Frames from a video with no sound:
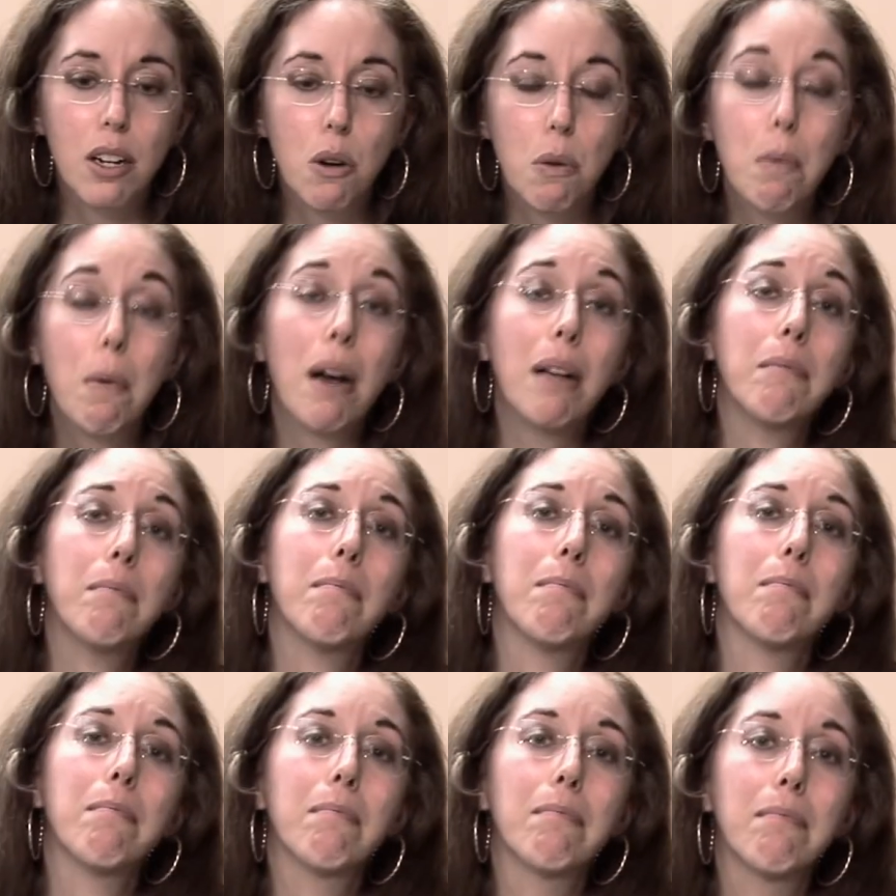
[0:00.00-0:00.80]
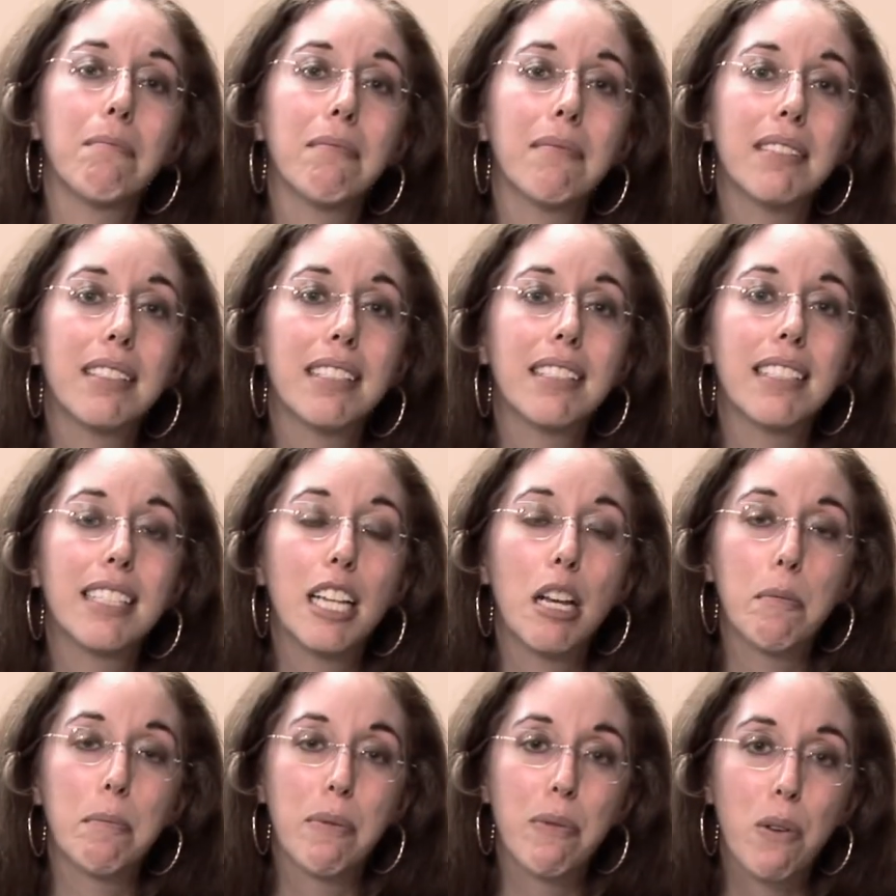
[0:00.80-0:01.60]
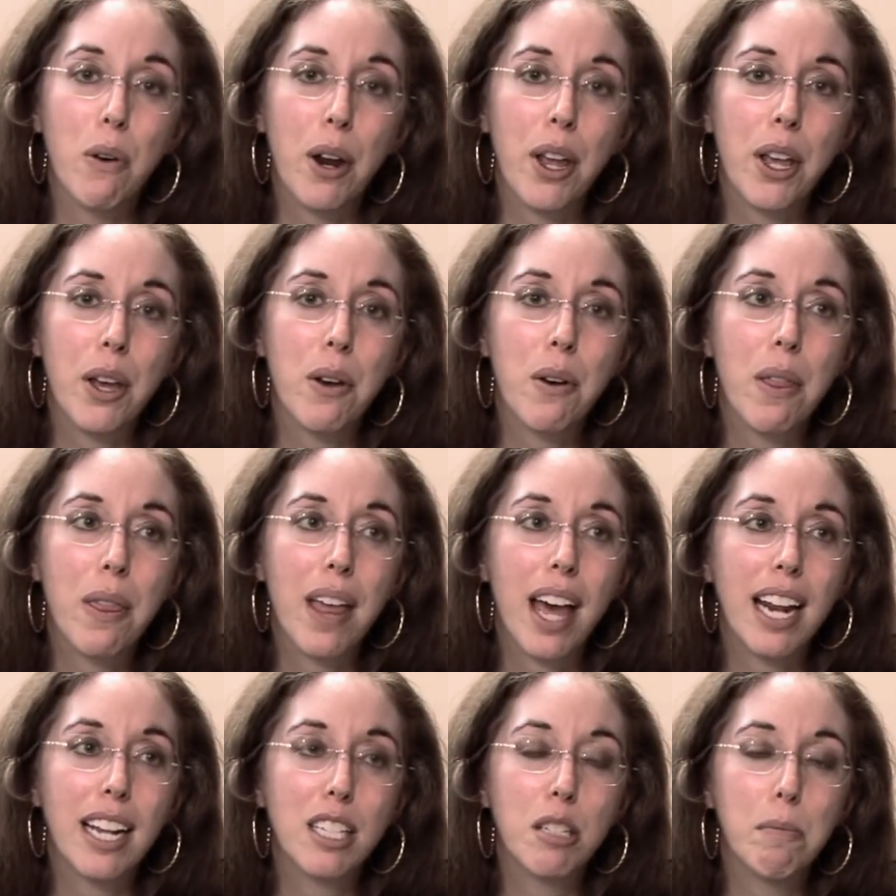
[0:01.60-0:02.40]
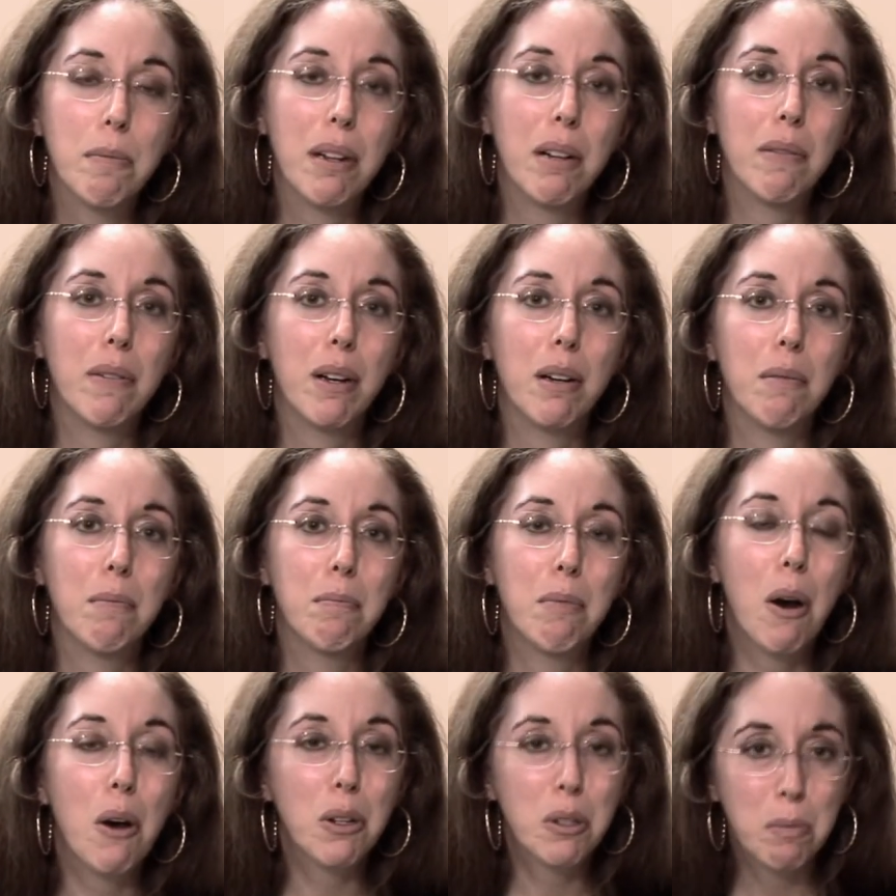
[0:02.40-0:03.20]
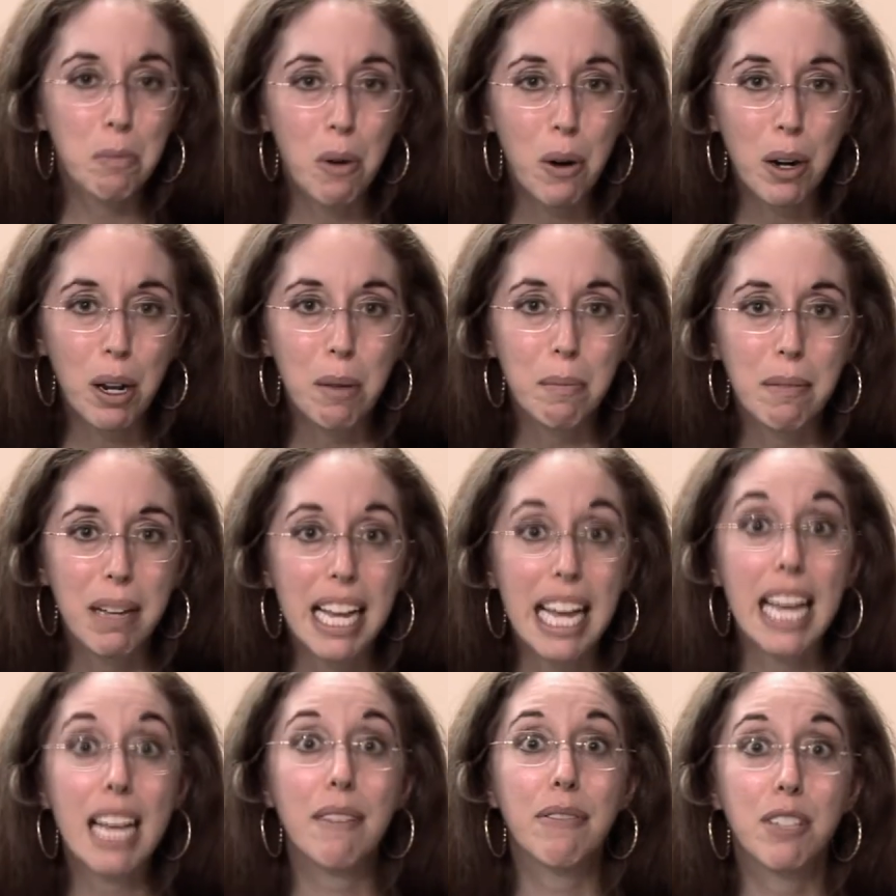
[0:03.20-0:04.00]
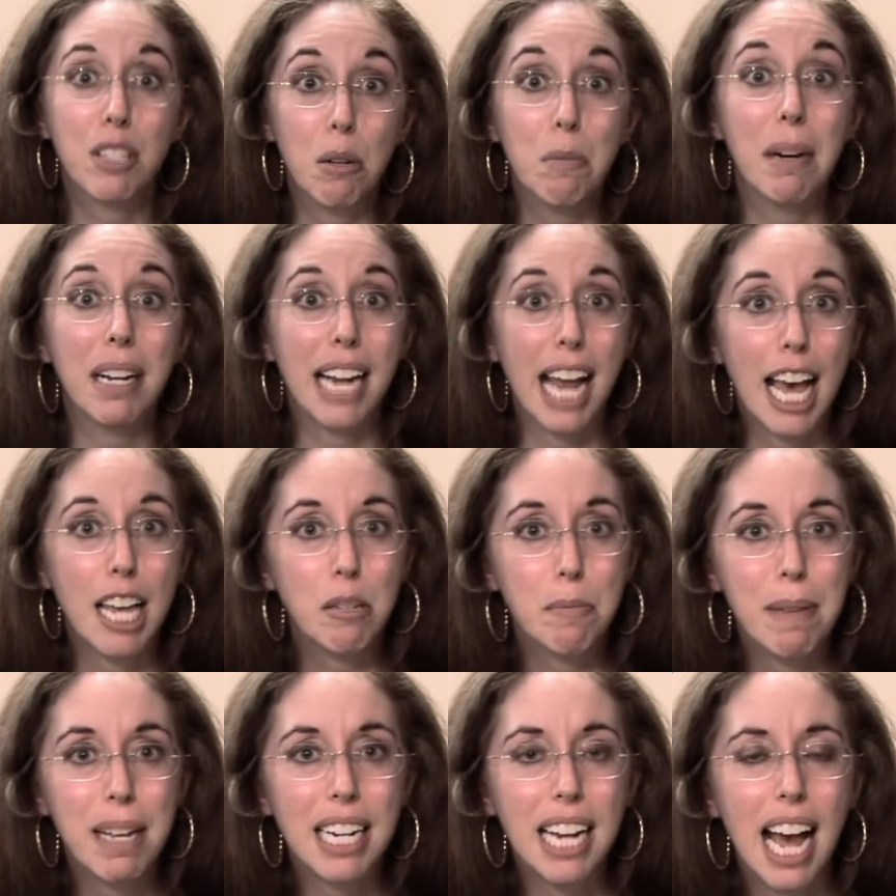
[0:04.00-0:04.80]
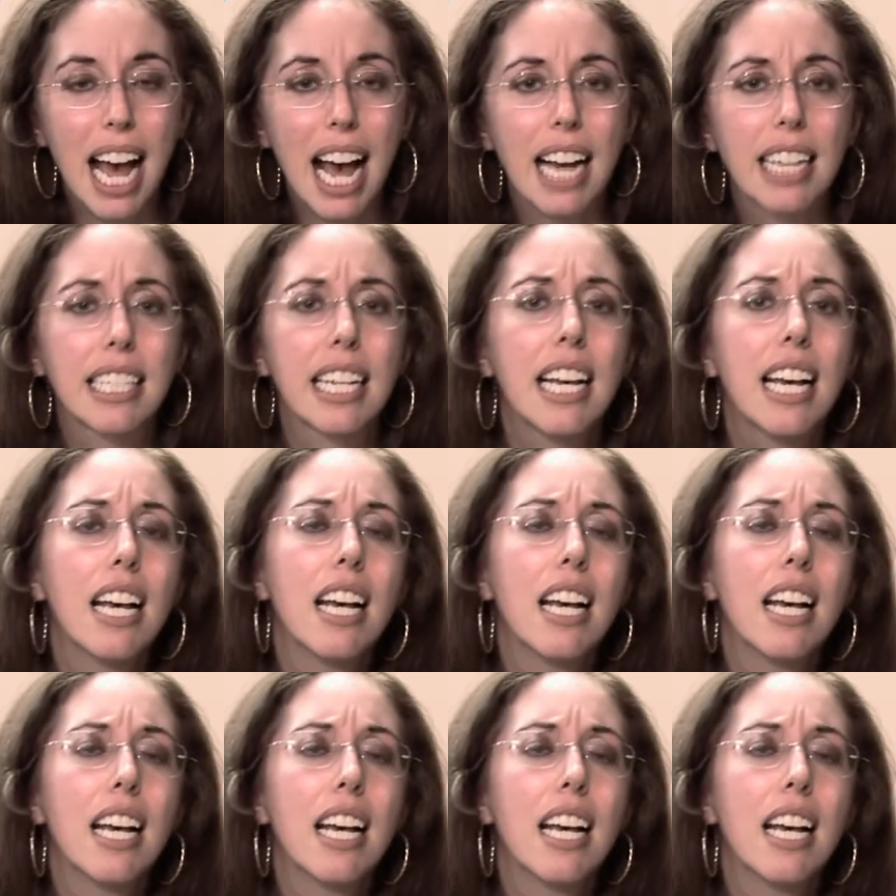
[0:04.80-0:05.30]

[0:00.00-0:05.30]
One tip for you that is a bit of a postmortem if someone has been hacked.